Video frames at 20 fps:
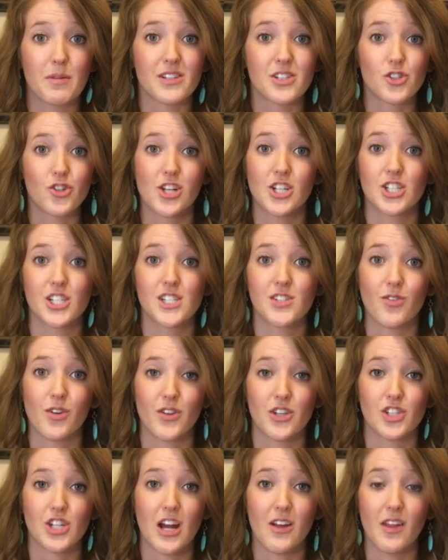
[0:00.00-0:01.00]
demonstrations
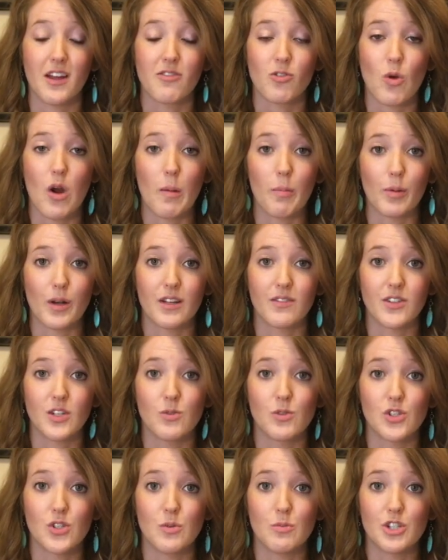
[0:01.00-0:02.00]
for the Child Life Cooperative
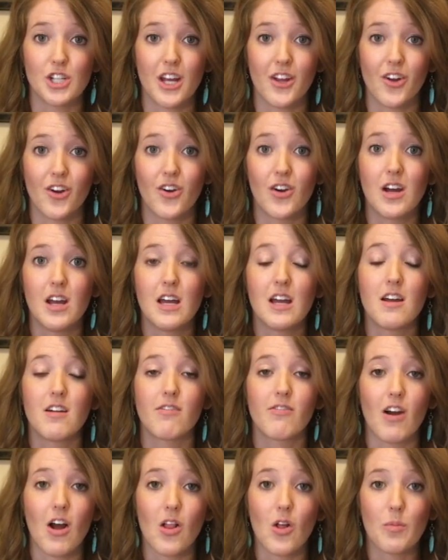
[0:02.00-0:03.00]
YouTube channel,
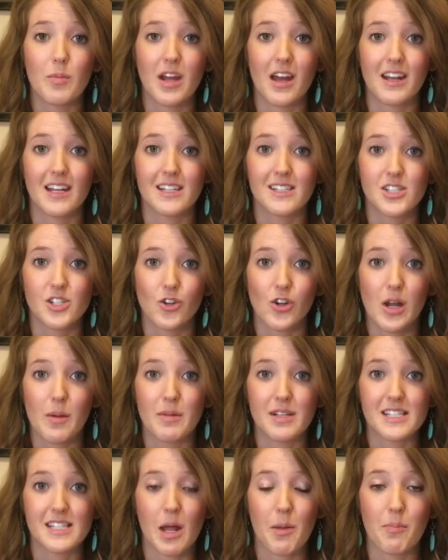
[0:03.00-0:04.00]
follow me on
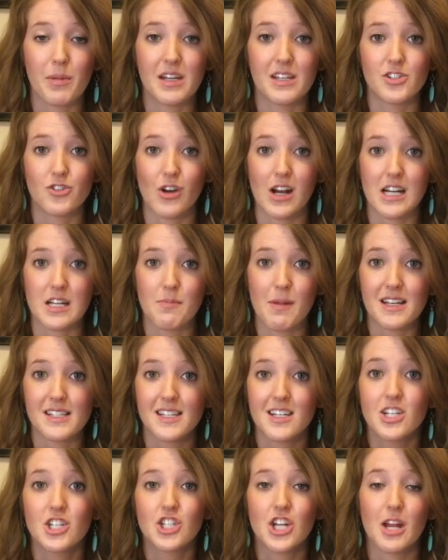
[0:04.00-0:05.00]
Instagram and send me a direct
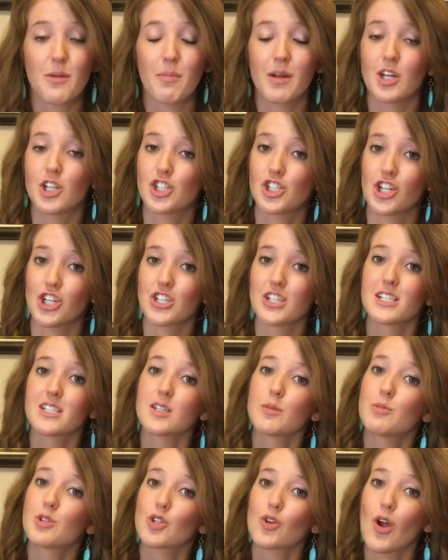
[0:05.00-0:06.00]
message, and make sure to
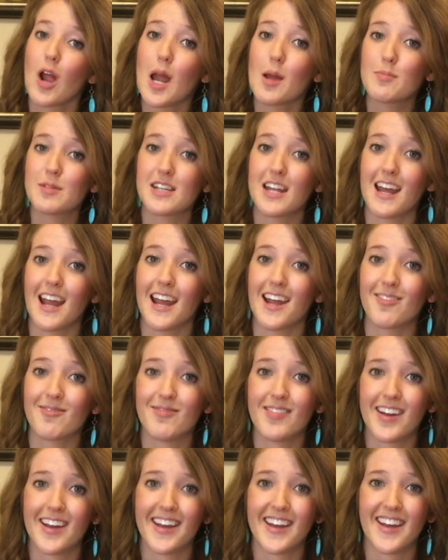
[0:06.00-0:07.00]
subscribe
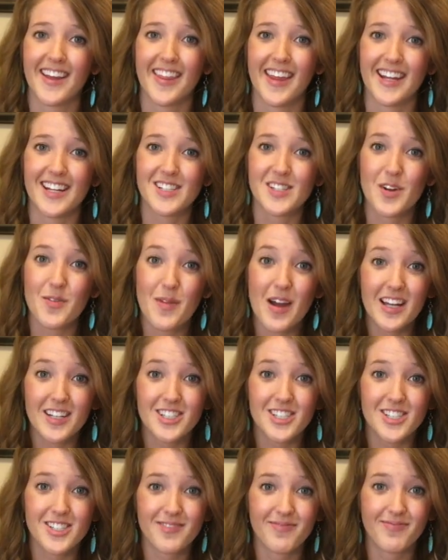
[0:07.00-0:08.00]
today. Thanks so
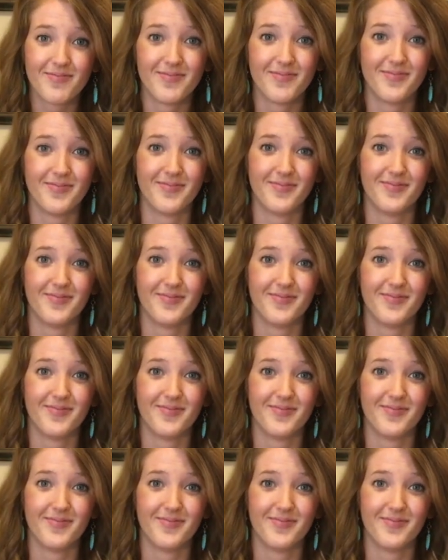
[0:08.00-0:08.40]
much.